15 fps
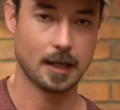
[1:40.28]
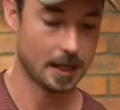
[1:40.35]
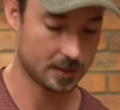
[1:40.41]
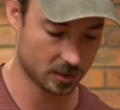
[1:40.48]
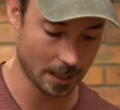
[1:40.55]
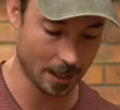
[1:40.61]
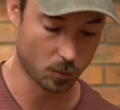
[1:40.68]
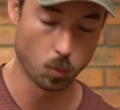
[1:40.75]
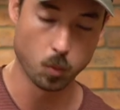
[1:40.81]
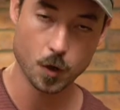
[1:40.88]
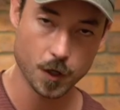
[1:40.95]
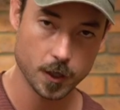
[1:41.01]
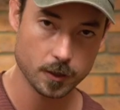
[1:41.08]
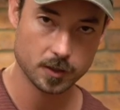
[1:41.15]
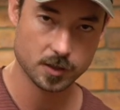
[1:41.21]
It
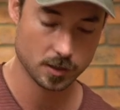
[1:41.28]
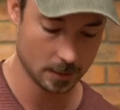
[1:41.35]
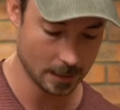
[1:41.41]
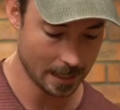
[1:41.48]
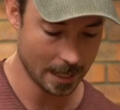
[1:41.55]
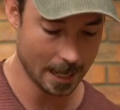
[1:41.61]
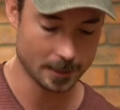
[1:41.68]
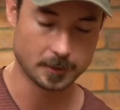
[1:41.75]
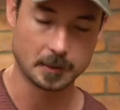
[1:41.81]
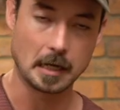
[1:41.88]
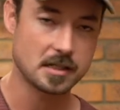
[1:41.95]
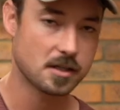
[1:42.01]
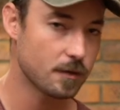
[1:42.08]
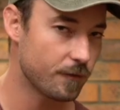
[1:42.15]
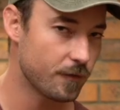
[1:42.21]
works. It
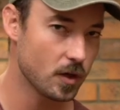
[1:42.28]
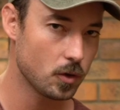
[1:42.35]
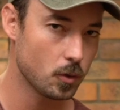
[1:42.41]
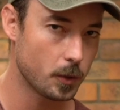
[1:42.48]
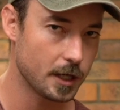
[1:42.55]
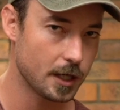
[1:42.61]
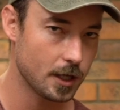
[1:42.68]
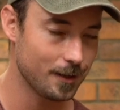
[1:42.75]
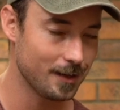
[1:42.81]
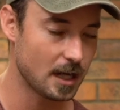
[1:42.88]
doesn't feel weird.